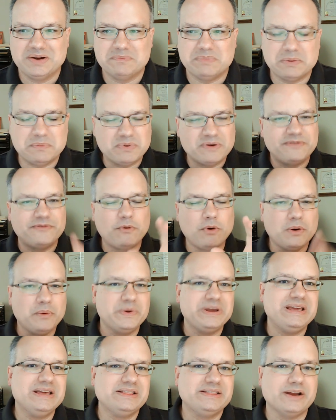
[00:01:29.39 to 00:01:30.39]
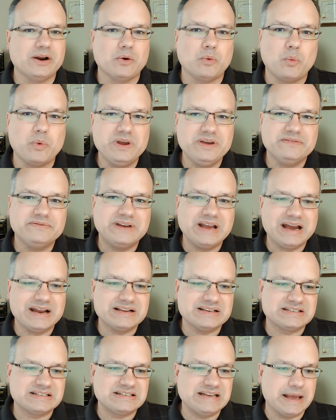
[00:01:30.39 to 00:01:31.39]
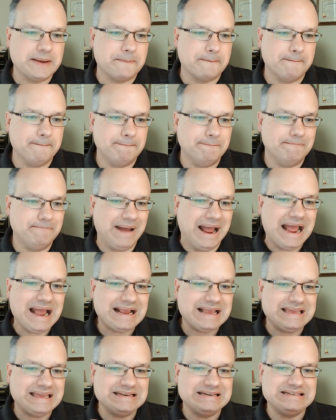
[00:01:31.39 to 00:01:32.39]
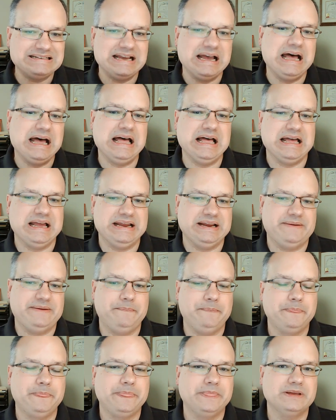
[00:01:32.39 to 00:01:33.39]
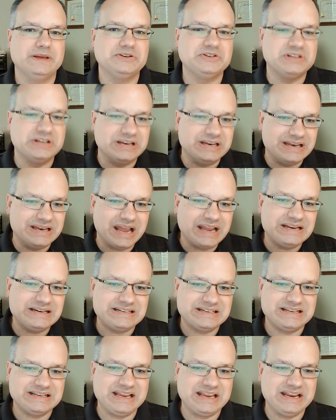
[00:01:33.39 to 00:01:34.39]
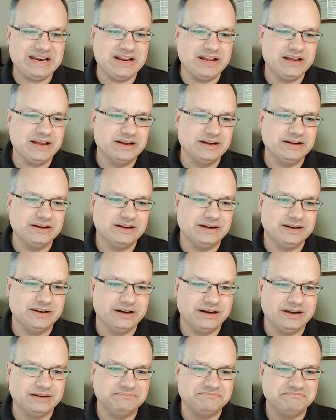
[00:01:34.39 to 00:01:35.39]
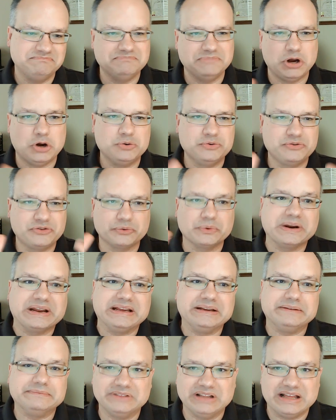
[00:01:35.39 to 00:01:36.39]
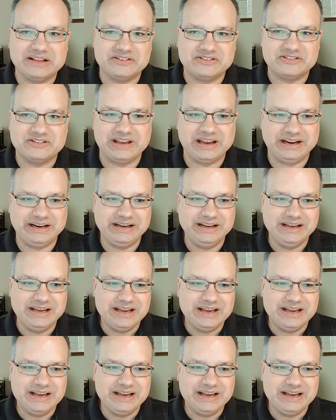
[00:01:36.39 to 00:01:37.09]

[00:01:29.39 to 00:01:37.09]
But before we get there, we've got to step back in time to nineteen oh three, let's say.